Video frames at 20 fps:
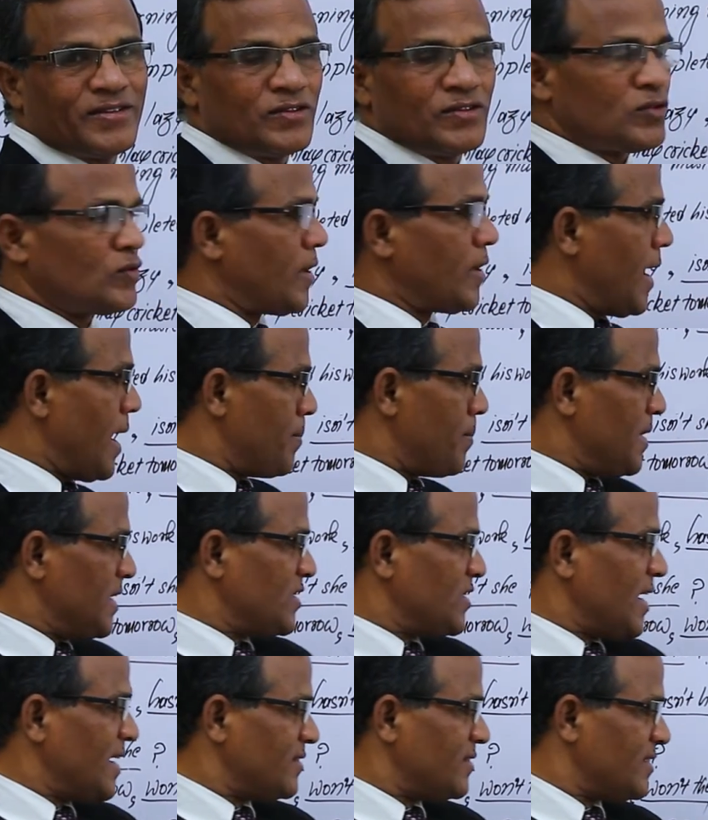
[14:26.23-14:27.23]
So am I
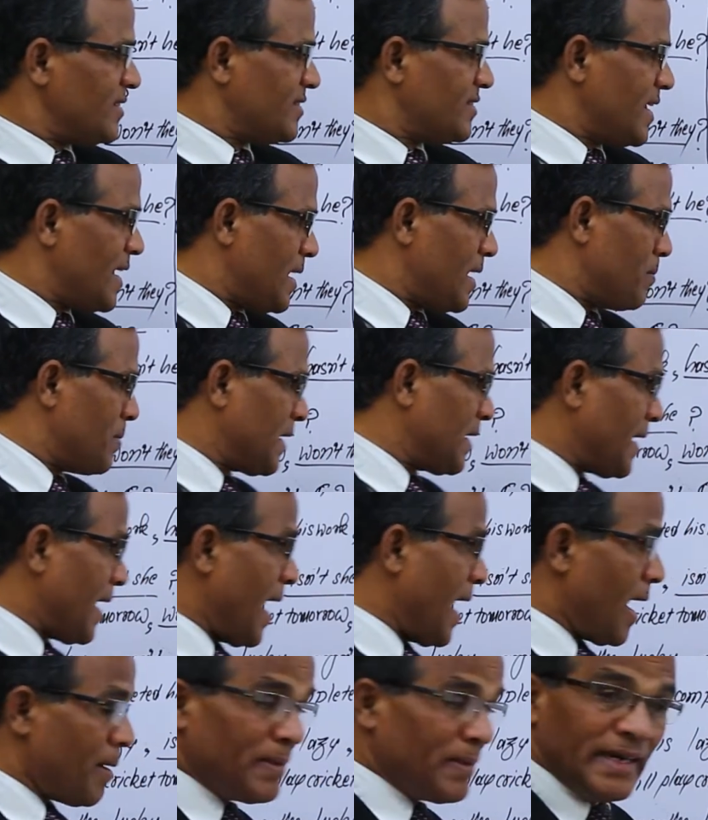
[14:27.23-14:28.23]
chance is there, but
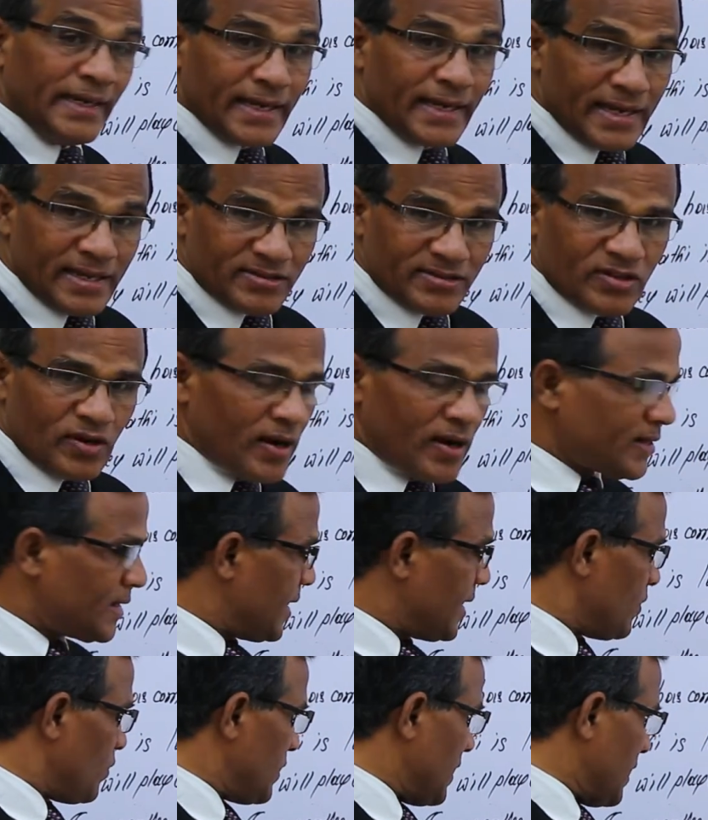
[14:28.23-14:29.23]
amn't I is not
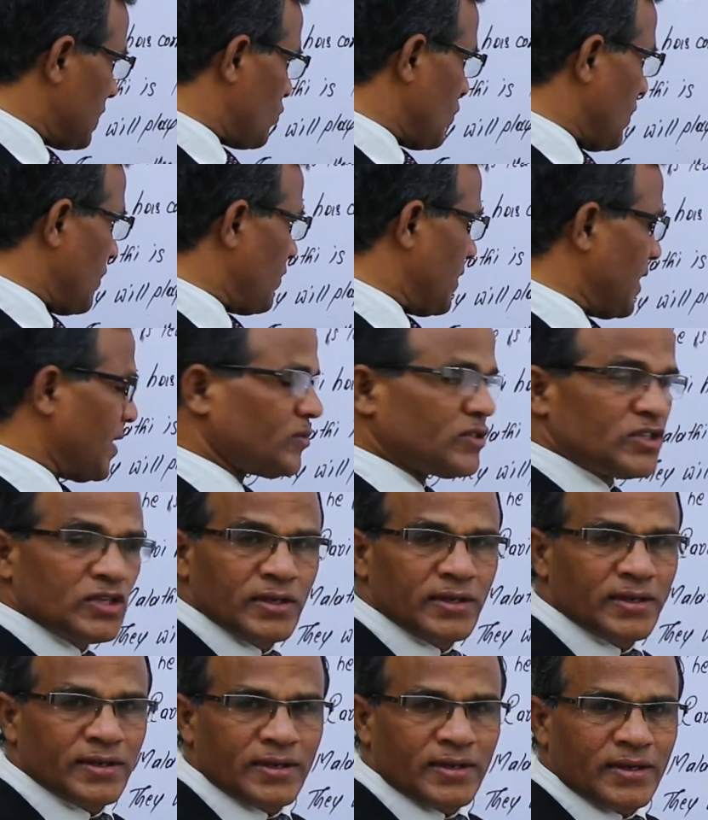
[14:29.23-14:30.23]
there. No, that's why
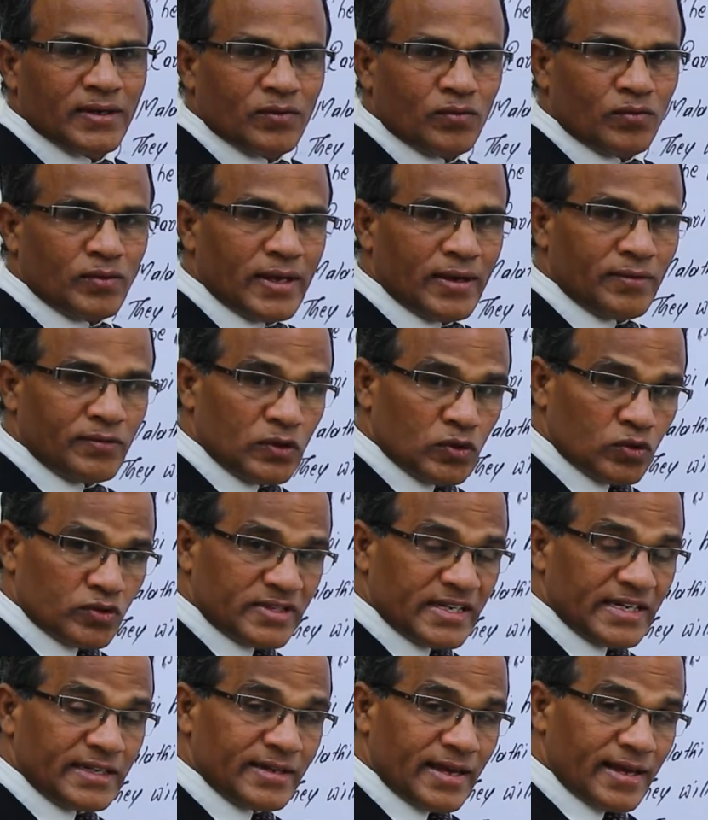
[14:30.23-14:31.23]
we have
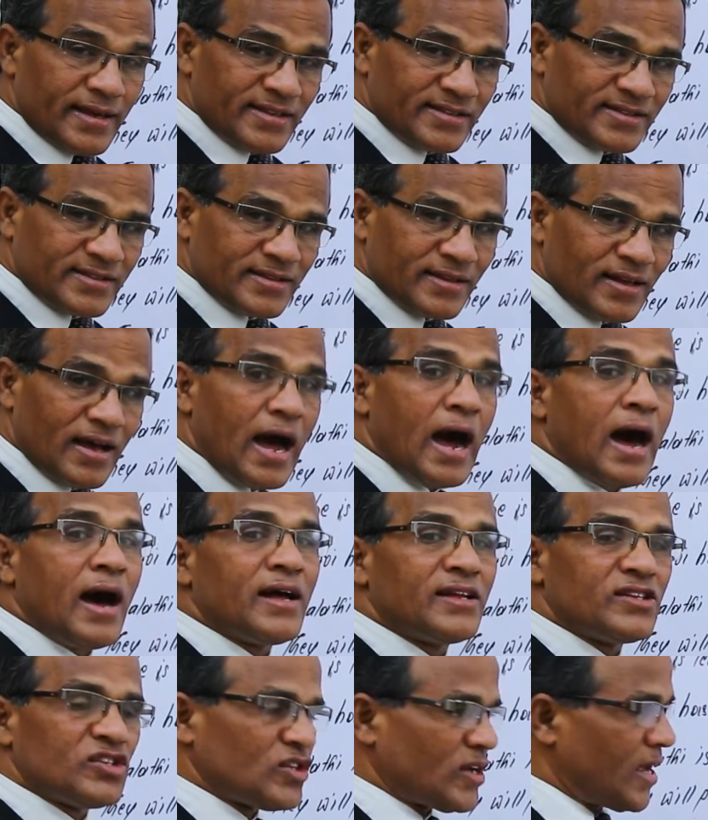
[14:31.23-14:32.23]
used it as
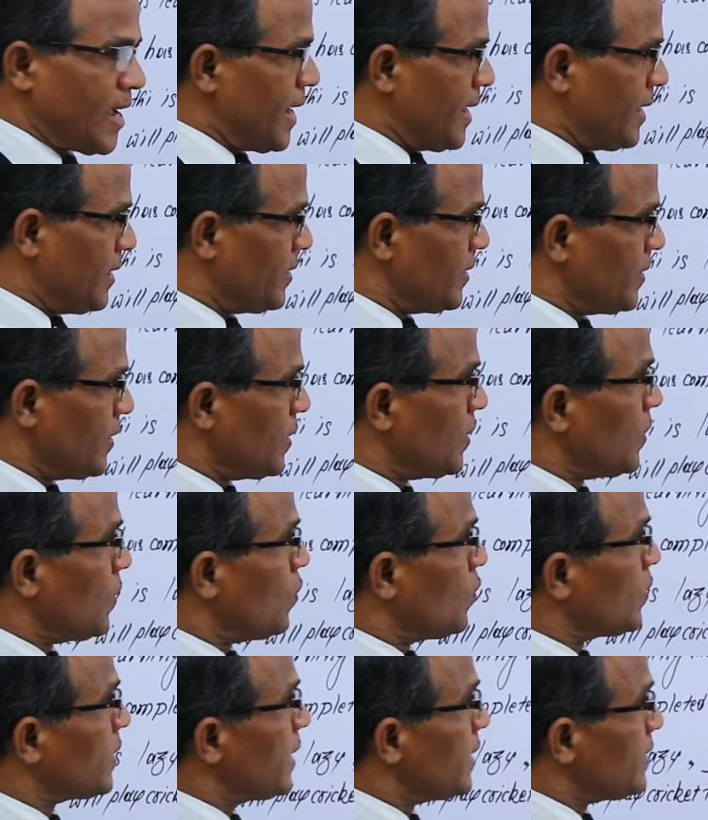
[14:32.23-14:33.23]
aren't I.
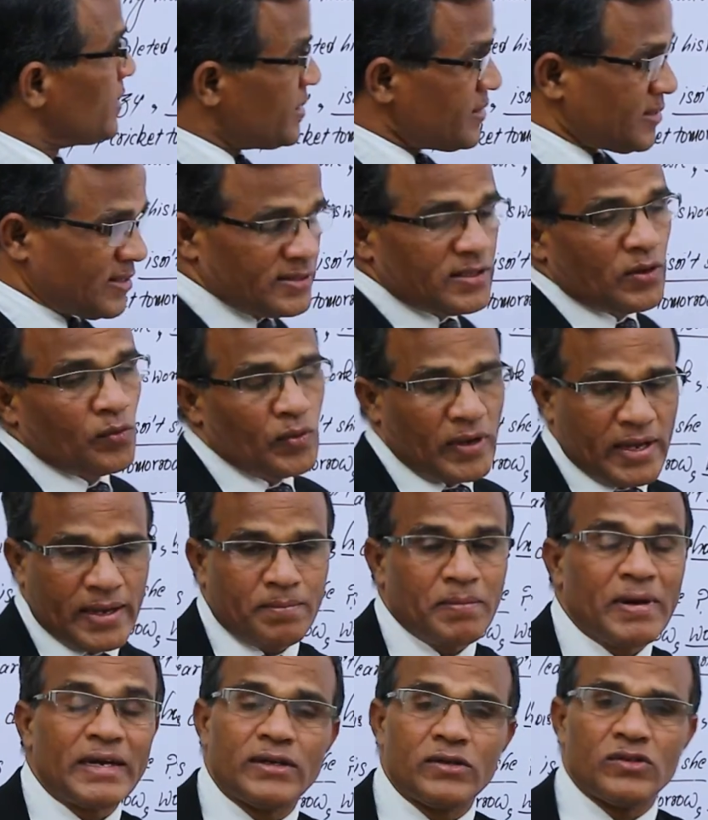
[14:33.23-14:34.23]
Okay, this is the way.
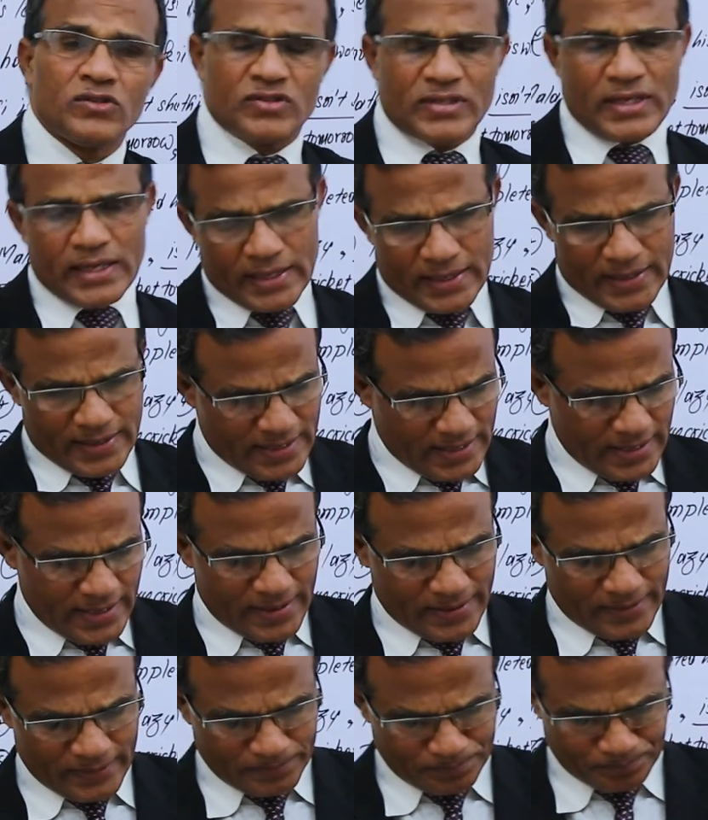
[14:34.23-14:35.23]
But you see
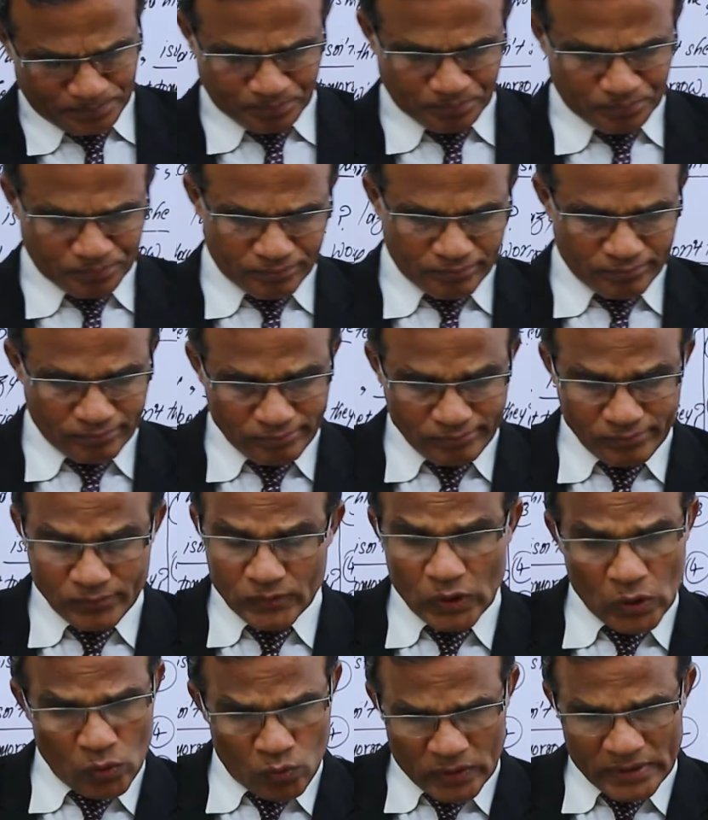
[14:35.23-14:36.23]
here,
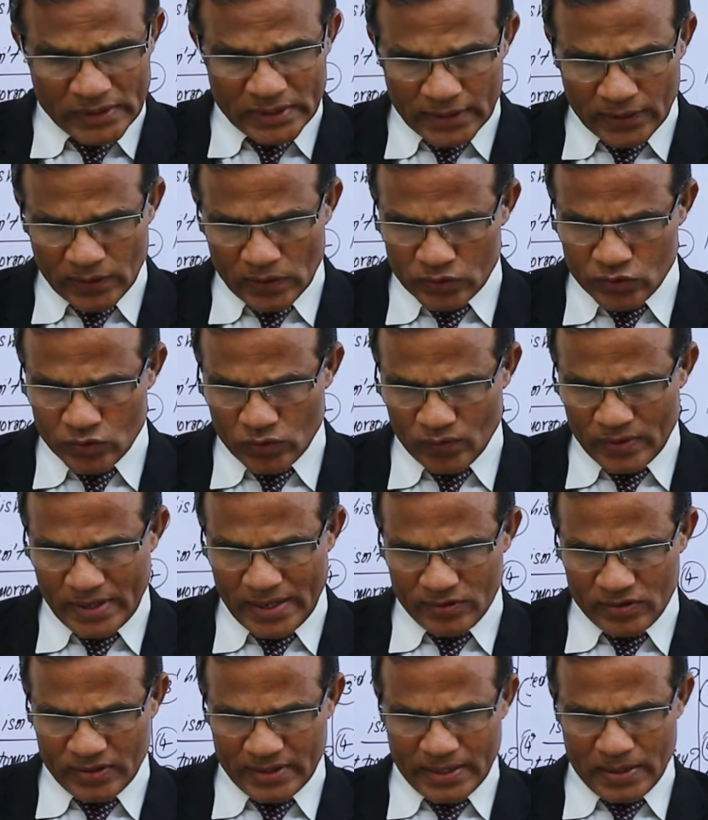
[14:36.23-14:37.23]
one thing also we
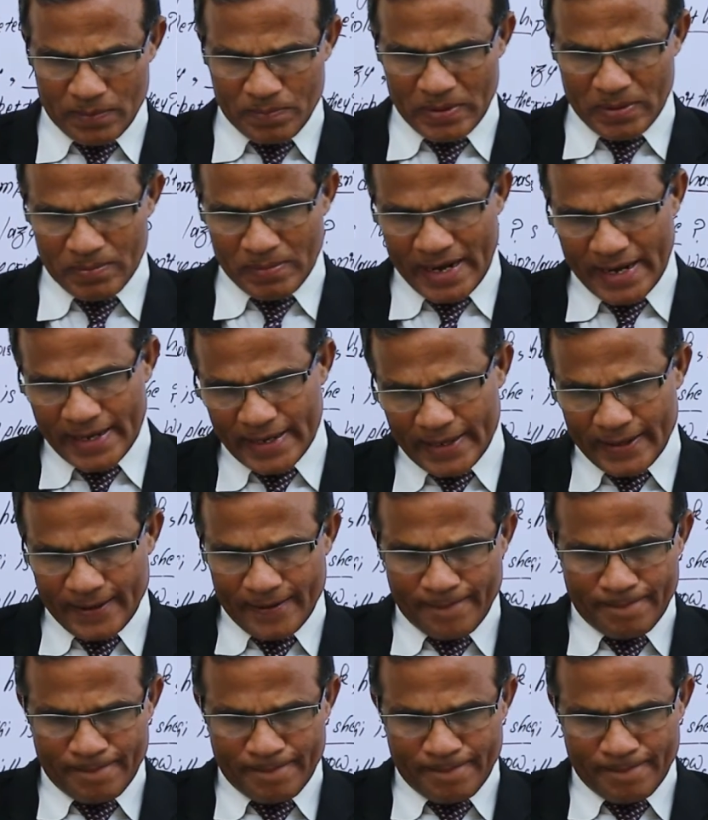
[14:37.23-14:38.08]
have to keep in mind.